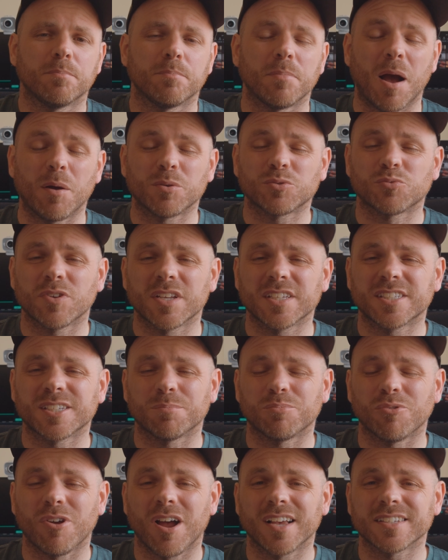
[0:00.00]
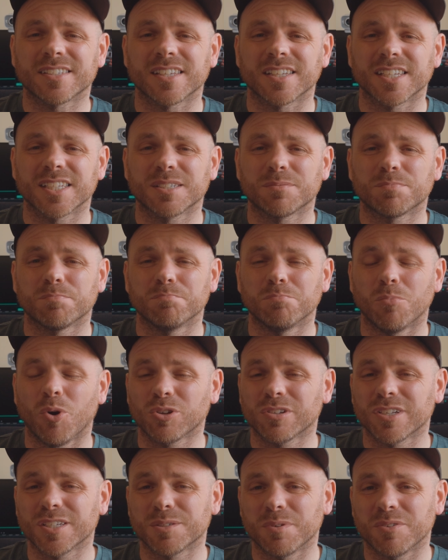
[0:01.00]
I was really surprised that this
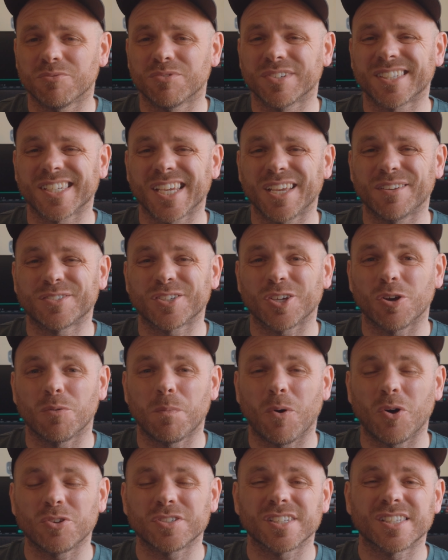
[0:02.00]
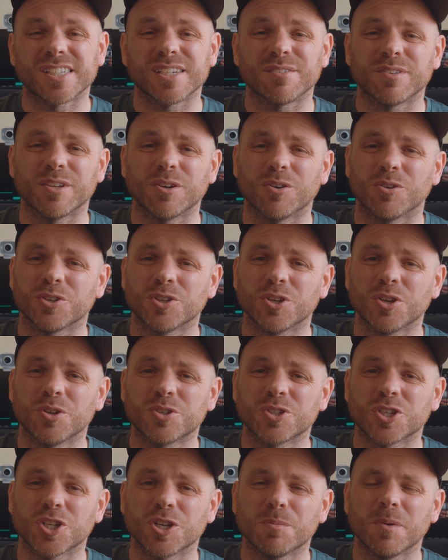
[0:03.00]
model has been received so positively on
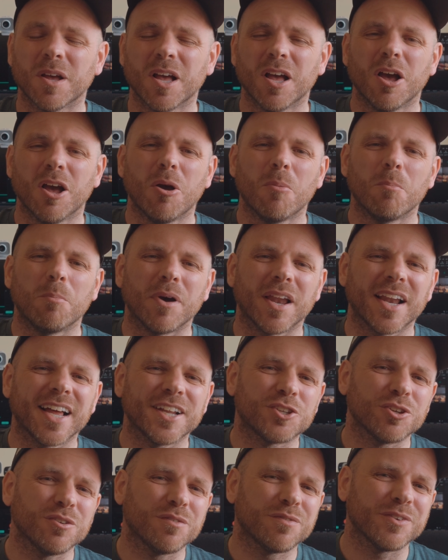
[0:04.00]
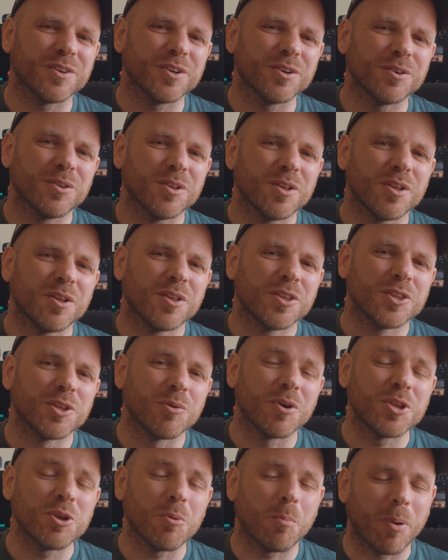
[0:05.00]
YouTube, but I do feel that
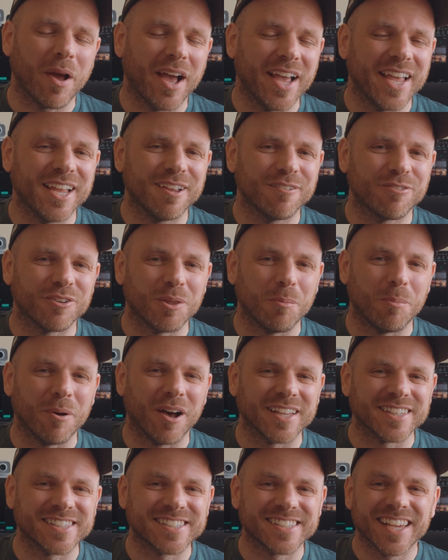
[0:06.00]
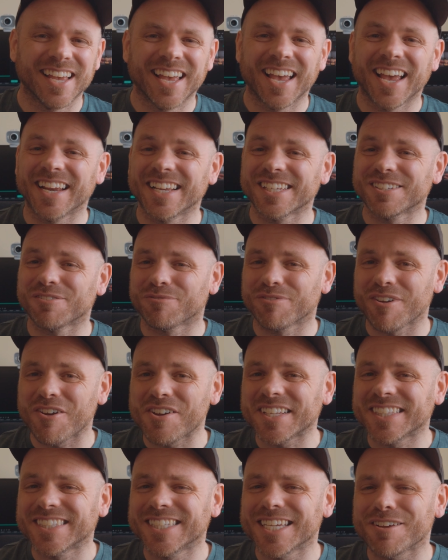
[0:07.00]
when you're paying for the buds, it is a
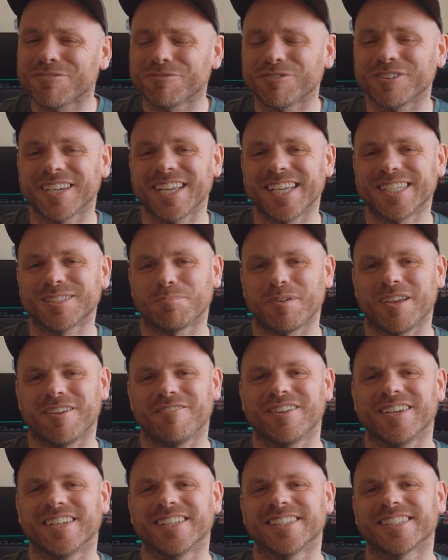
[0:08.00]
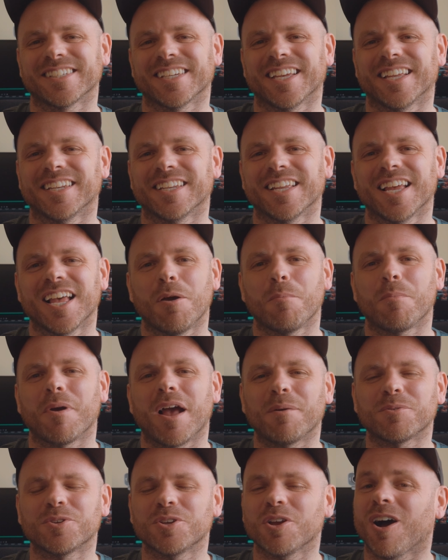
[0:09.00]
very different experience, and
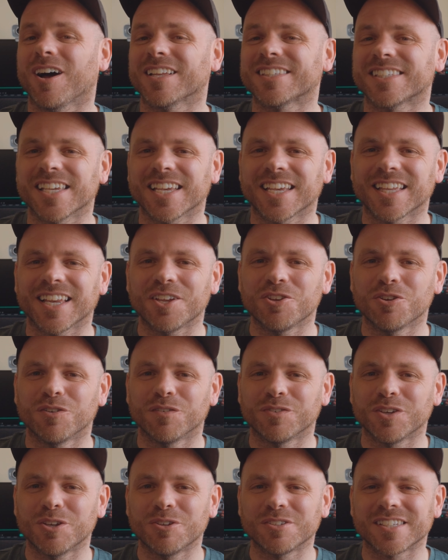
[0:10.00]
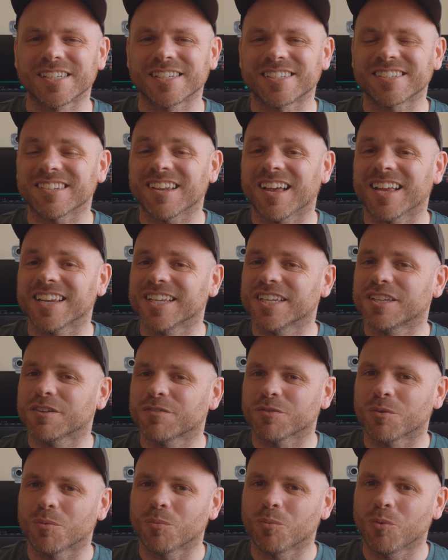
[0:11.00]
perhaps you articulate your views in a slightly
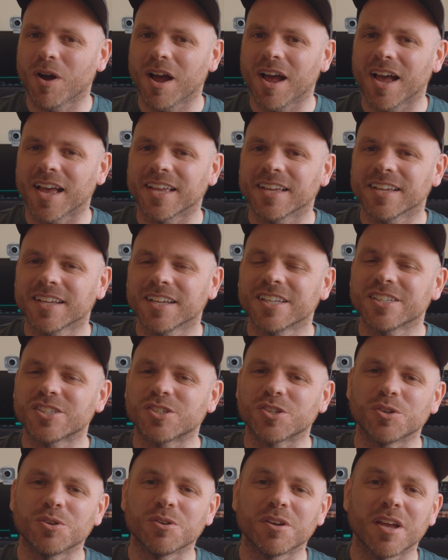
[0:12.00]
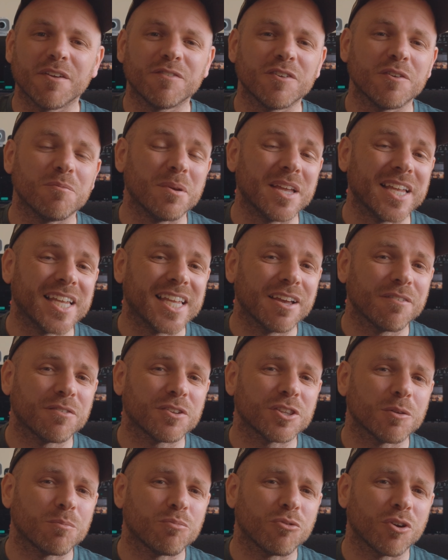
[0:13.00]
different way to if you've been
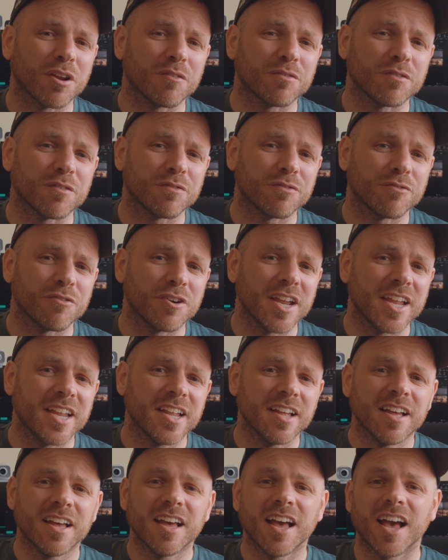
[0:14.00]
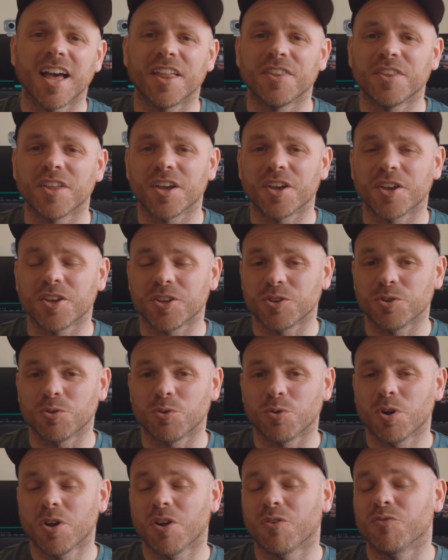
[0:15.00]
given the product for free and that
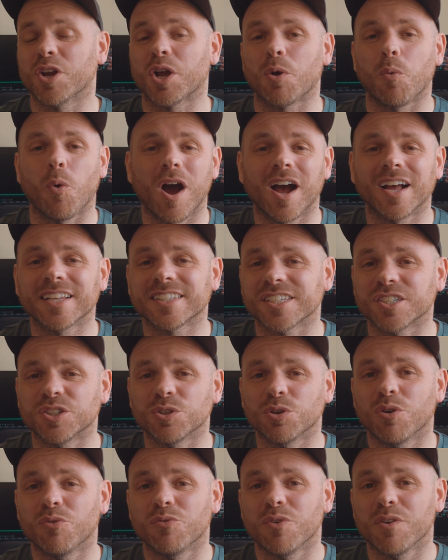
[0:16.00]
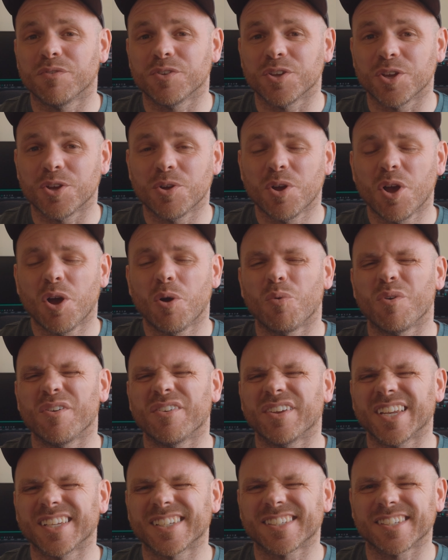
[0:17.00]
you're required to do a review
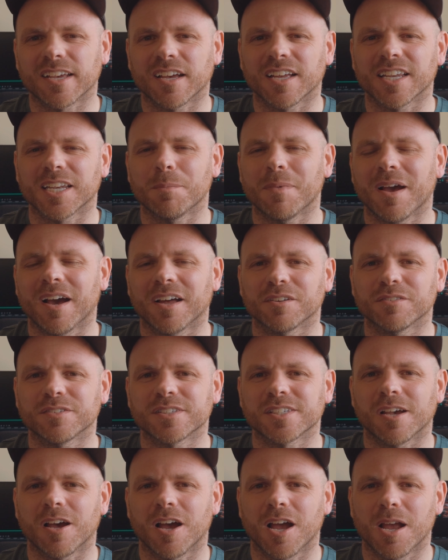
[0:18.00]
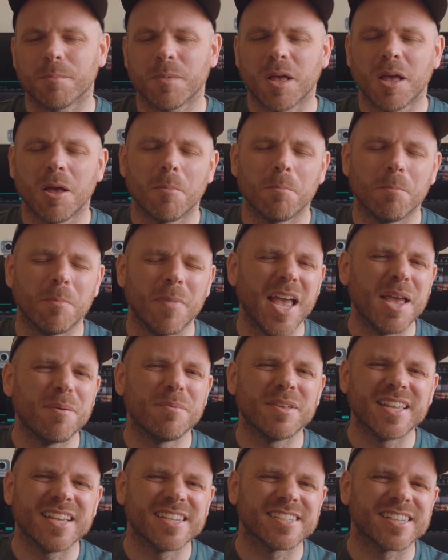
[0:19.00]
within a certain amount of time.
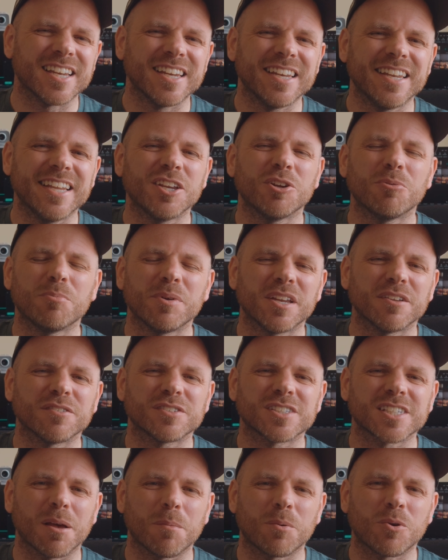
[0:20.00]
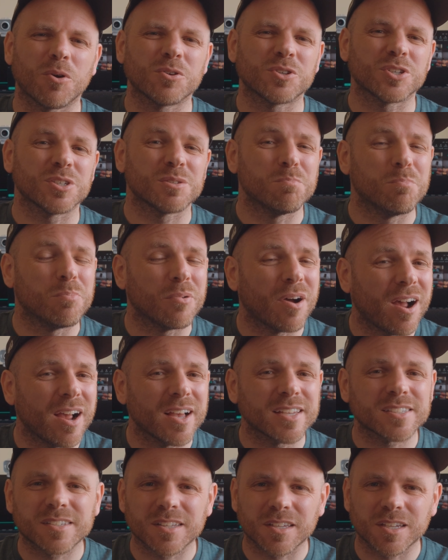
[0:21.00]
Maybe there's a little bit of subconscious
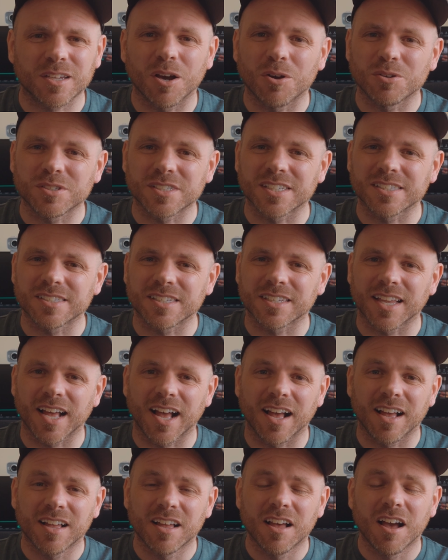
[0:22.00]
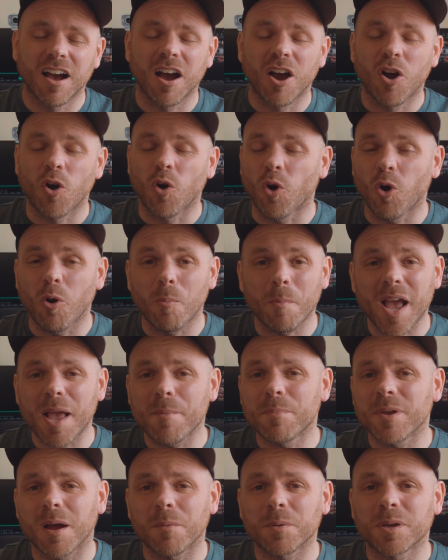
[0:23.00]
bias that goes into that, or
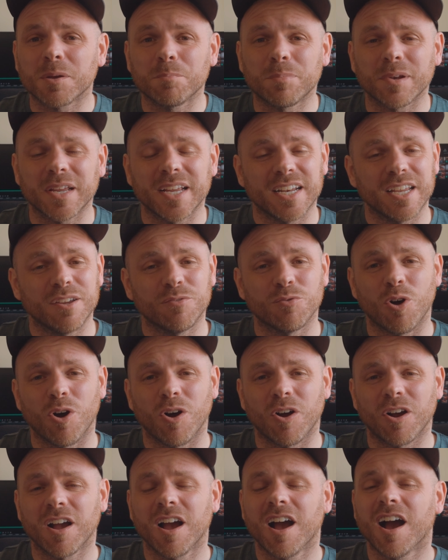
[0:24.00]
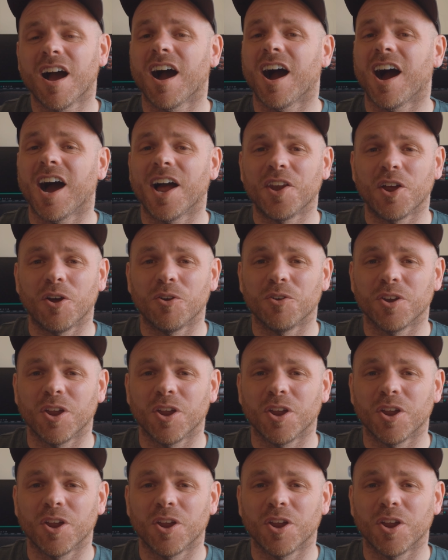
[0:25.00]
maybe I'm completely wrong. I don't